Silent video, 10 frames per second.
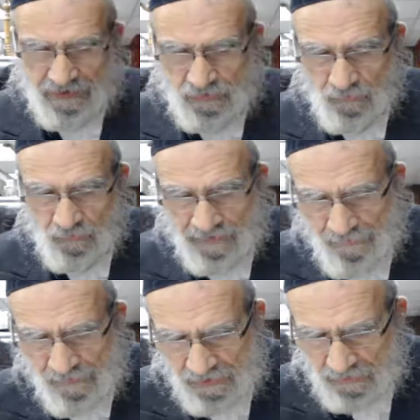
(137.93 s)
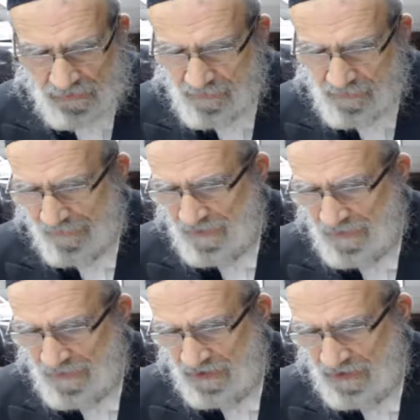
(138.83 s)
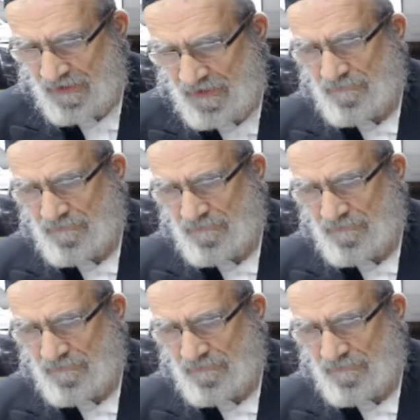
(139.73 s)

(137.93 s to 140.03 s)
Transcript: to enable it to be mislabish in Kalim.